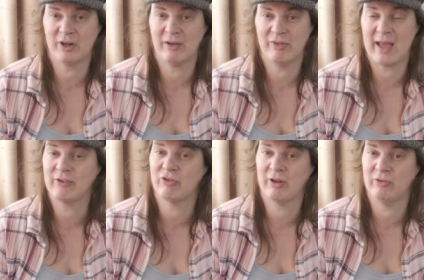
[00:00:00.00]
have the
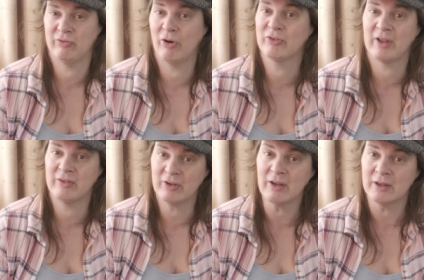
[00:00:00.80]
X-Trans 4
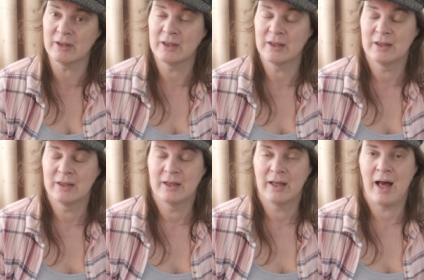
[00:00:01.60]
sensor.
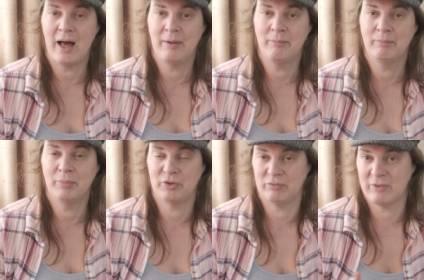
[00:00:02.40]
Um,
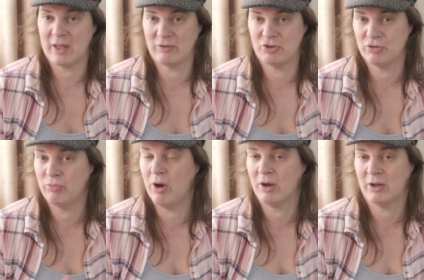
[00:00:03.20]
but it
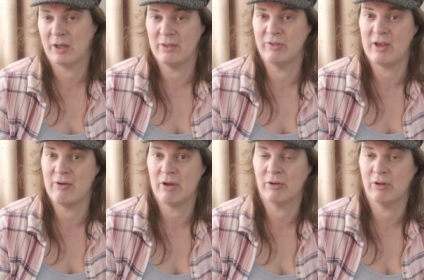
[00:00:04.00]
should work in
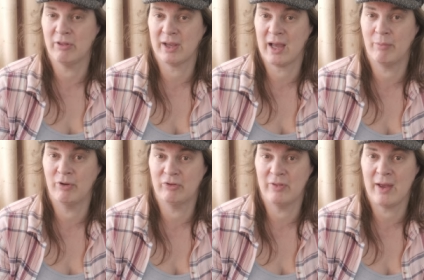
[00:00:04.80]
theory on other
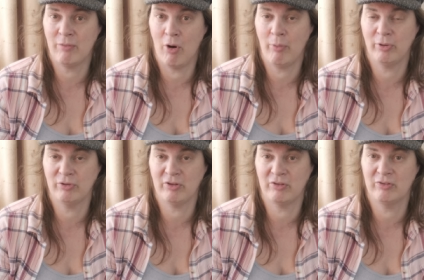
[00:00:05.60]
cameras and their RAW
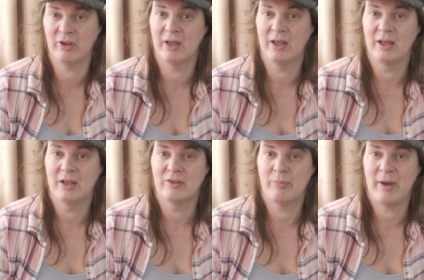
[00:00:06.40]
processors
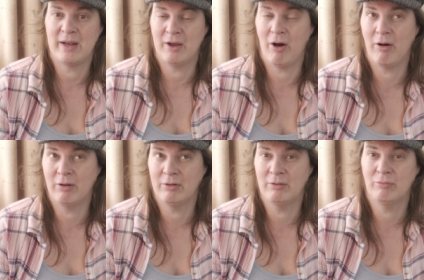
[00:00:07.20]
depending
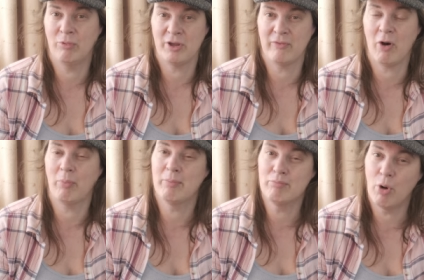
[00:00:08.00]
on what you've
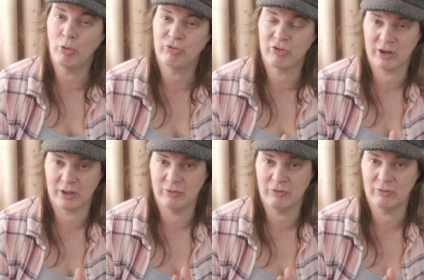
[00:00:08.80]
got. But most
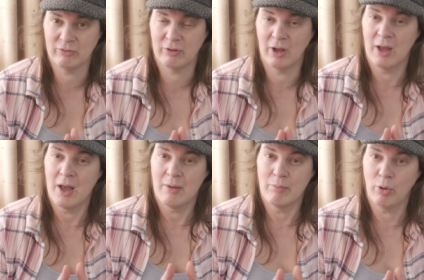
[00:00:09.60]
can,
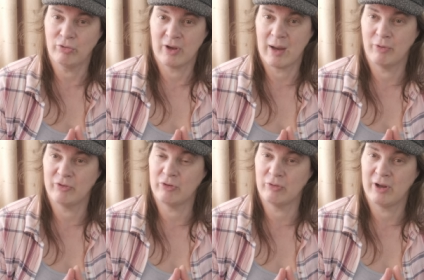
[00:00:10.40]
most cameras
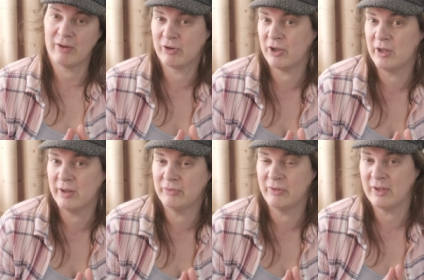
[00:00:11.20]
that don't have
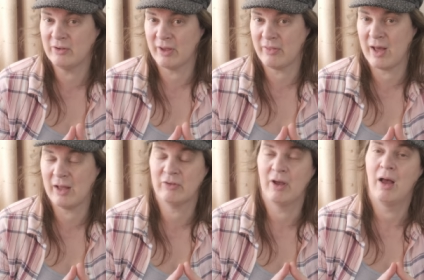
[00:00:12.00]
curves and things like
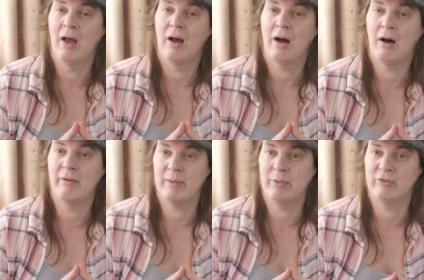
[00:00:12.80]
that
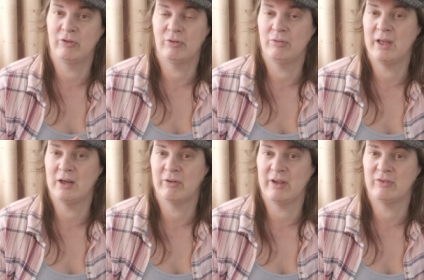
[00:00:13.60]
are able to
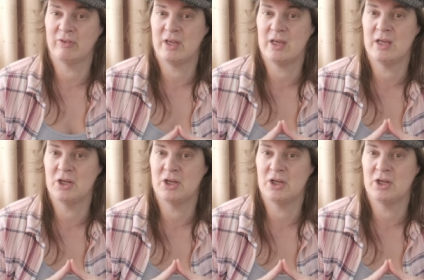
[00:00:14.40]
increase the